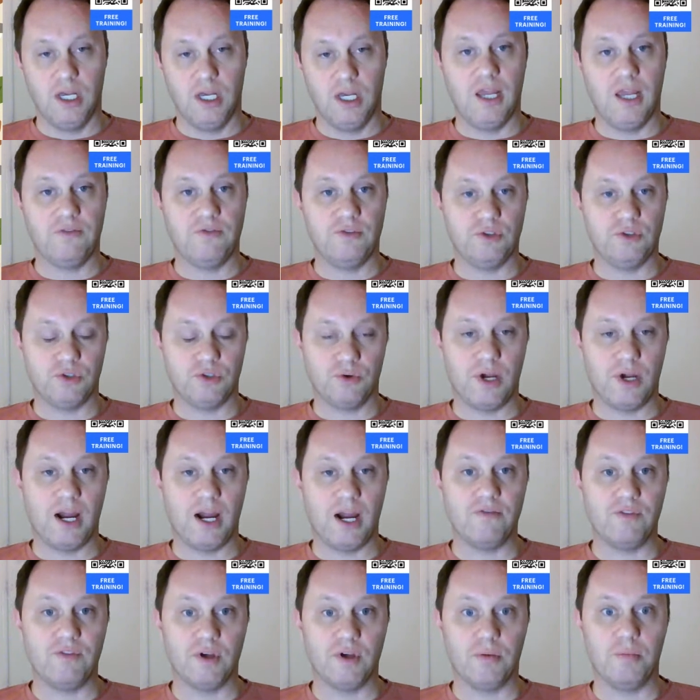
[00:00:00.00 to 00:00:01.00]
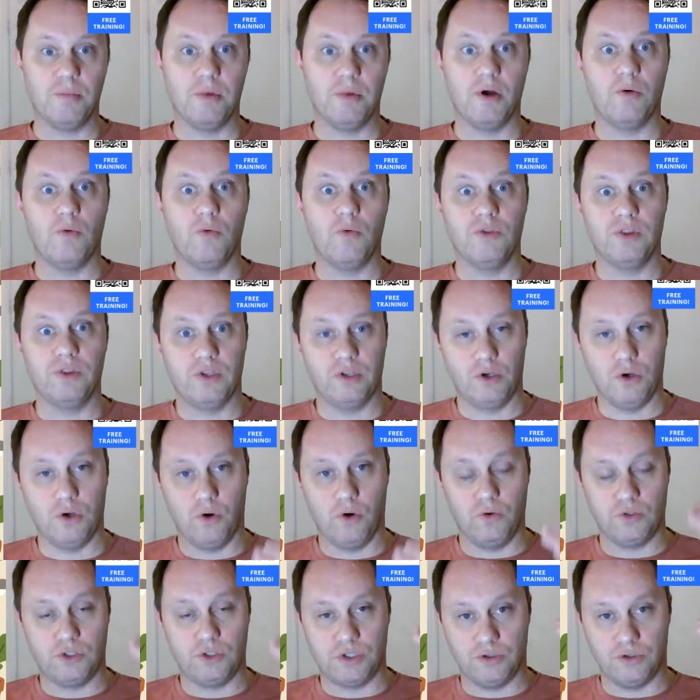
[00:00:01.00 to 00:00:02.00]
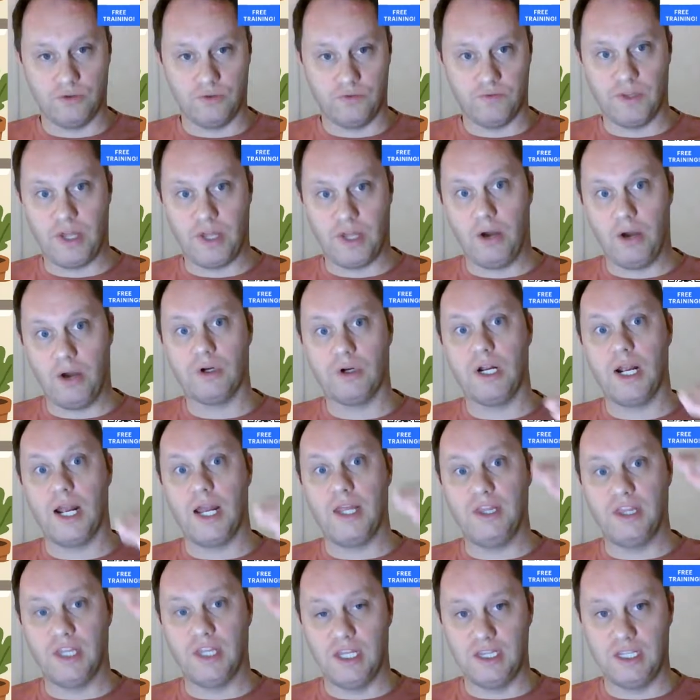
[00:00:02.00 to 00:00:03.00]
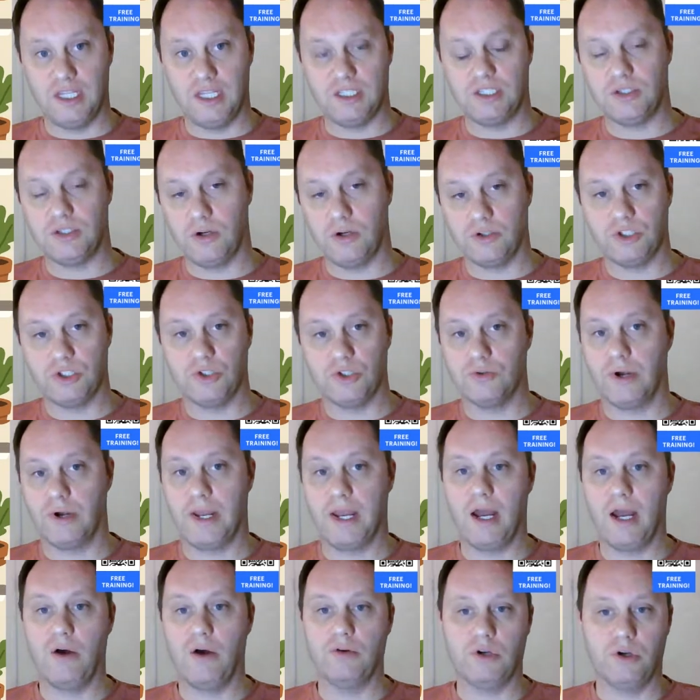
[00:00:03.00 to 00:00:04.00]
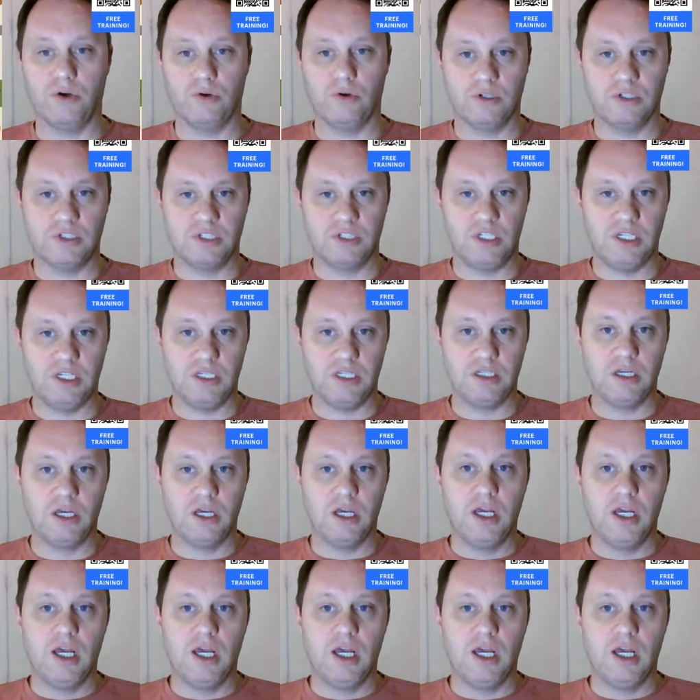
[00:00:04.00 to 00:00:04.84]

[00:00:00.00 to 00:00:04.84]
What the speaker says: If you do have them, go to flower and then they start to dry out and go to seed.